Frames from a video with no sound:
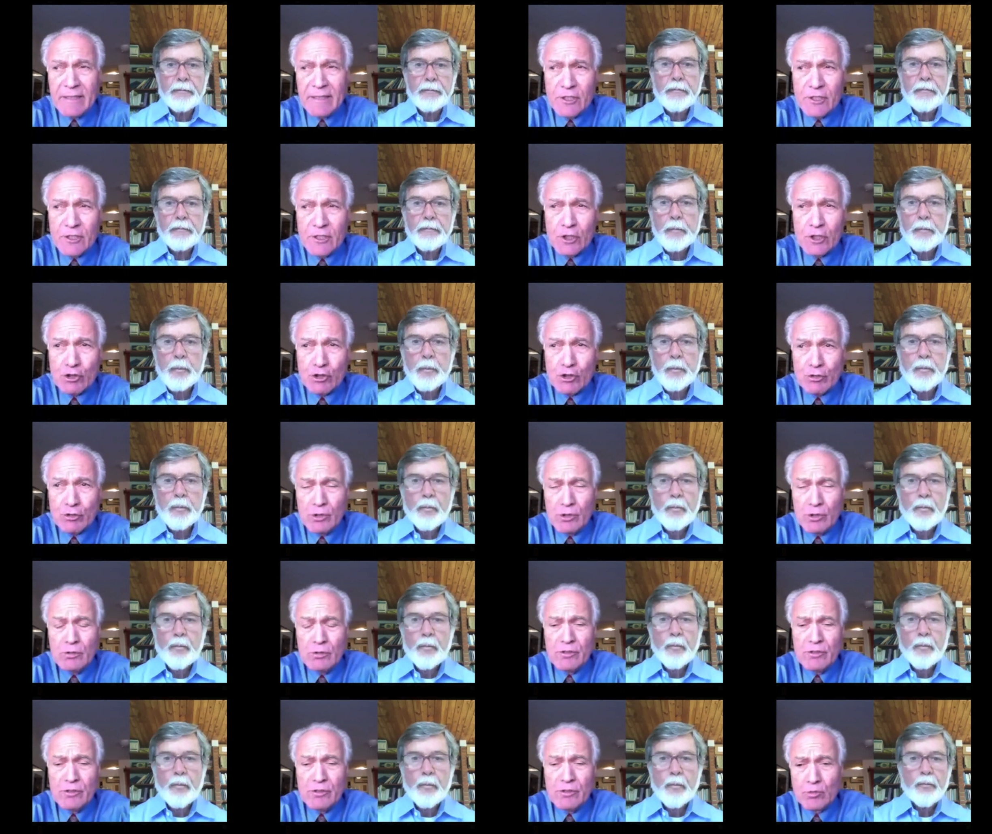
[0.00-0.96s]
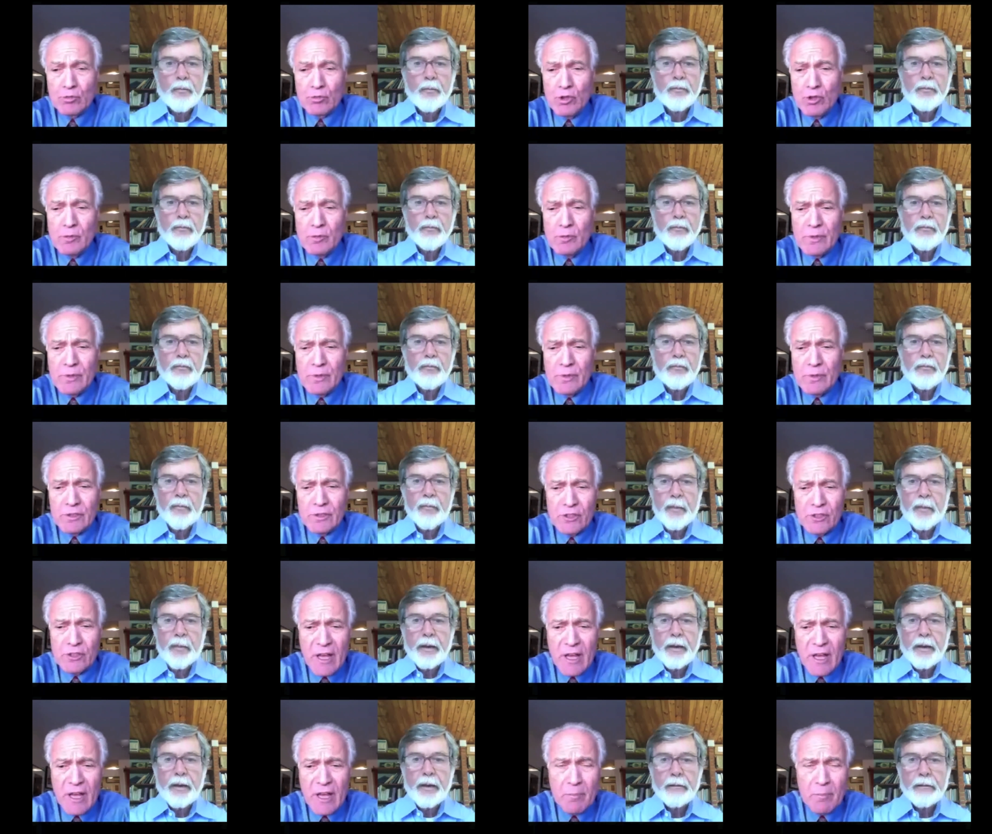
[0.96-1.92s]
Speaker 1: Is it true, the
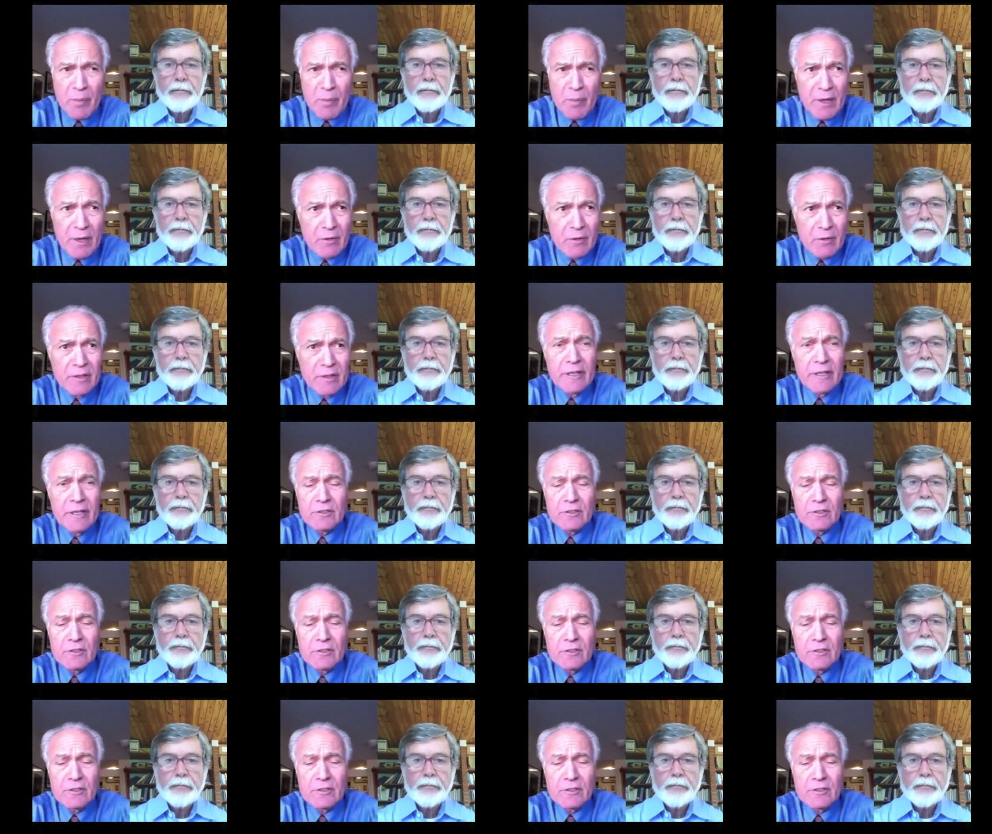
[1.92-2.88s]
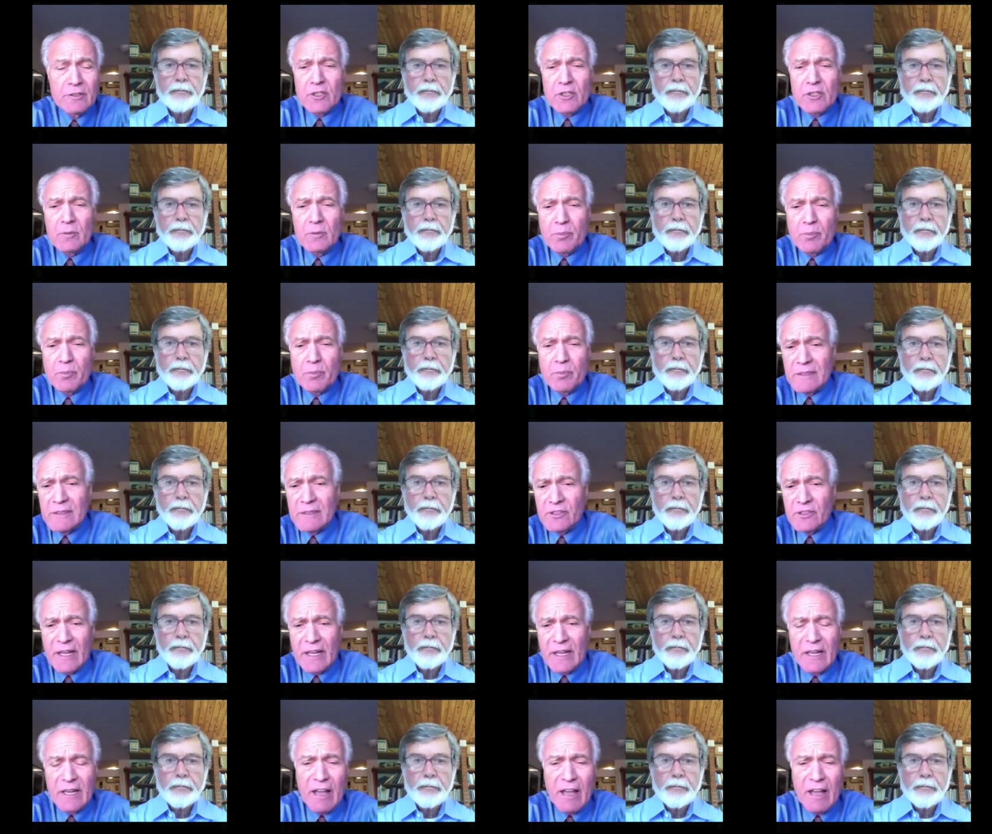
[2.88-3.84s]
rumors that appear in the international
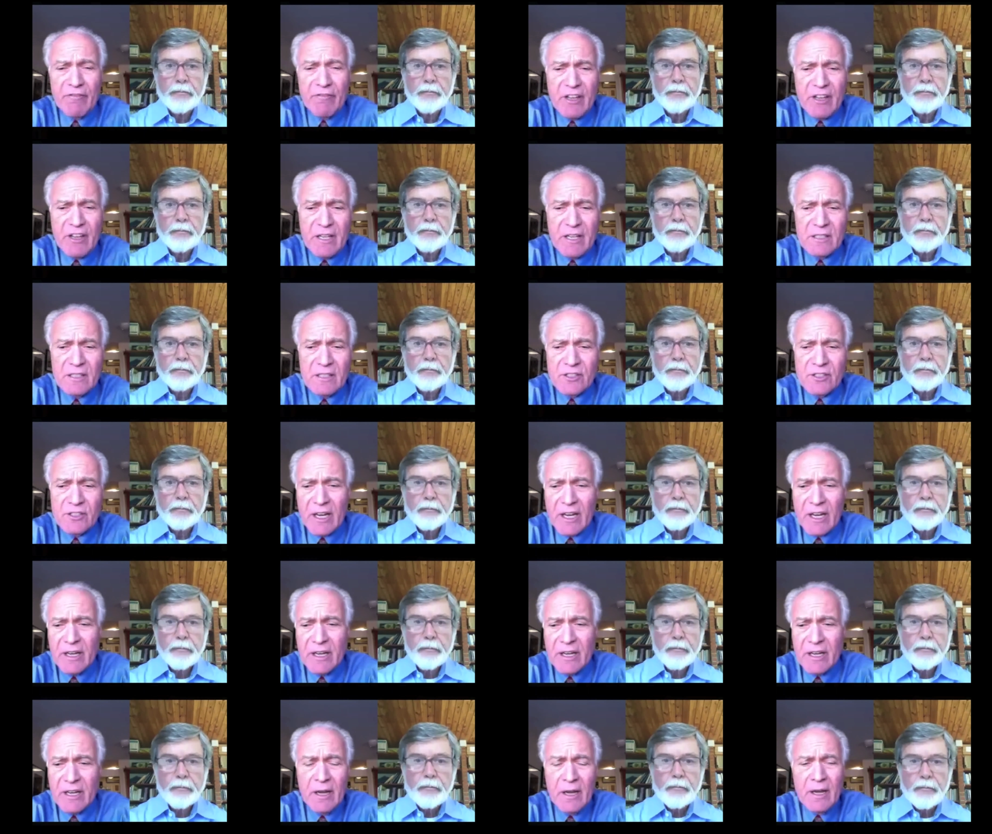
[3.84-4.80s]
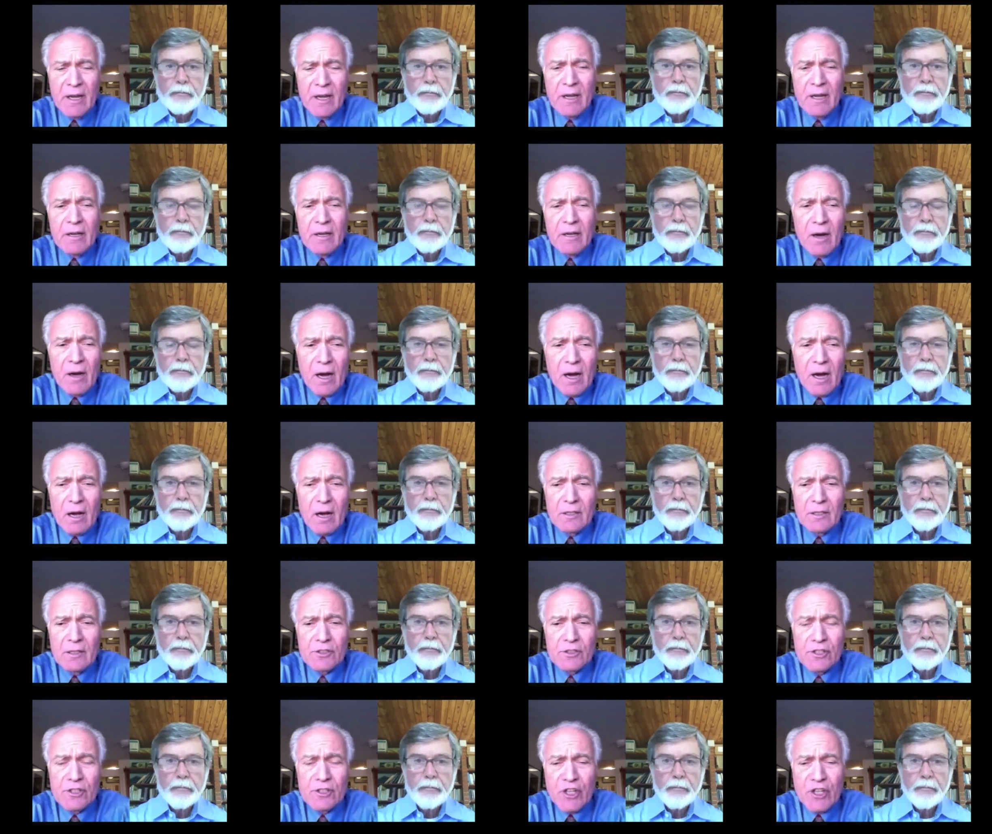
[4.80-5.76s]
press, that Levy is a
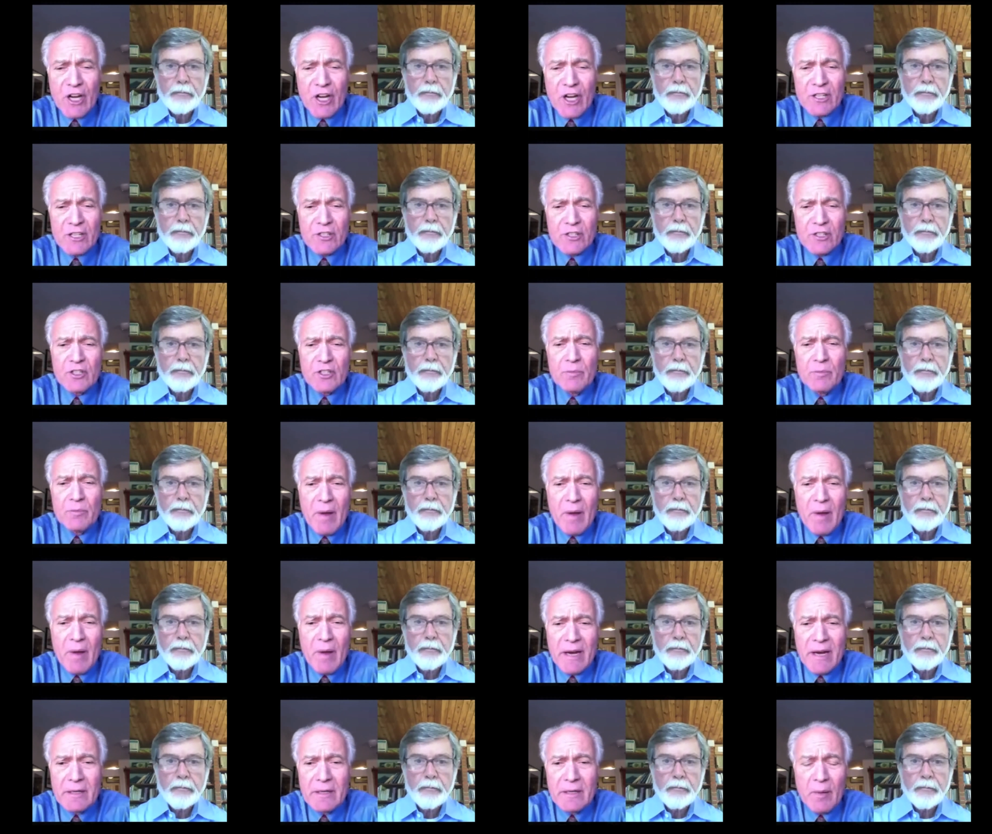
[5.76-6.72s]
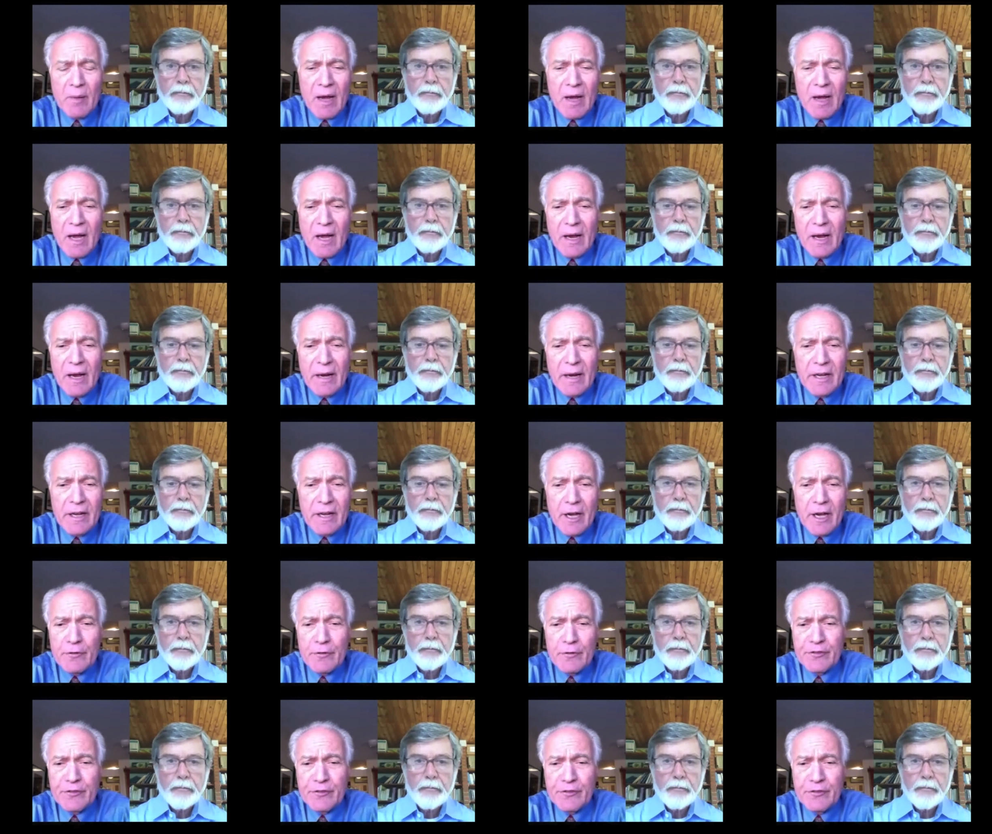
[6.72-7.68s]
suggestion made by
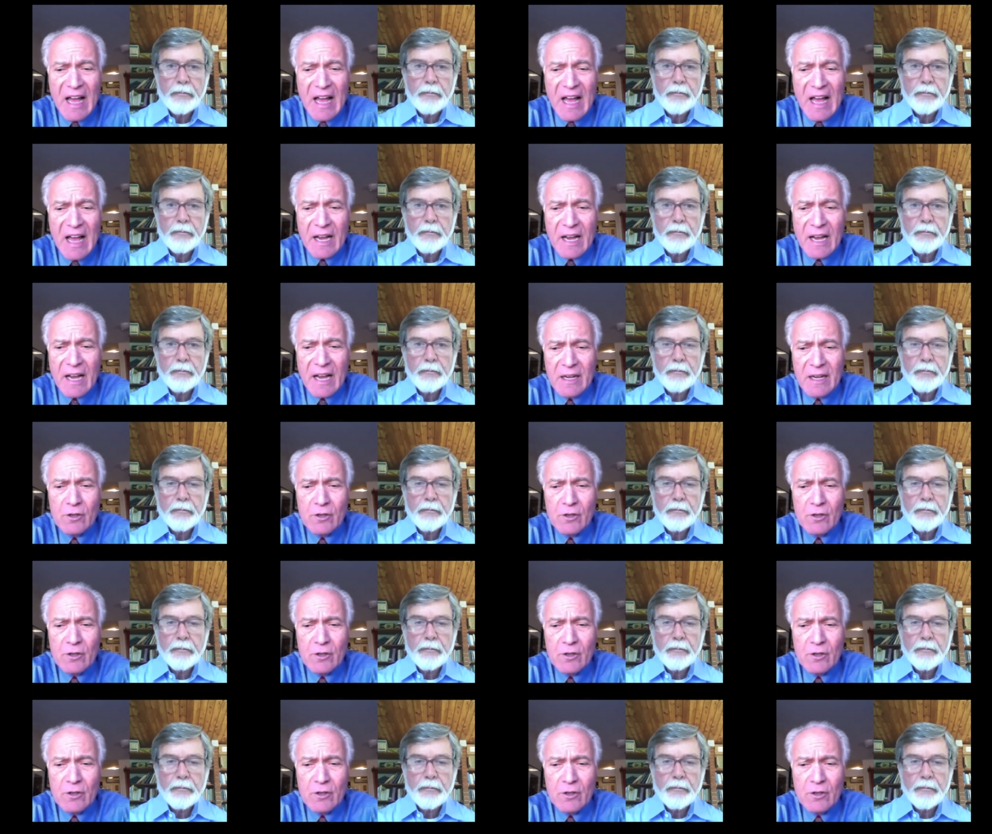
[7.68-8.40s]
Fraga, who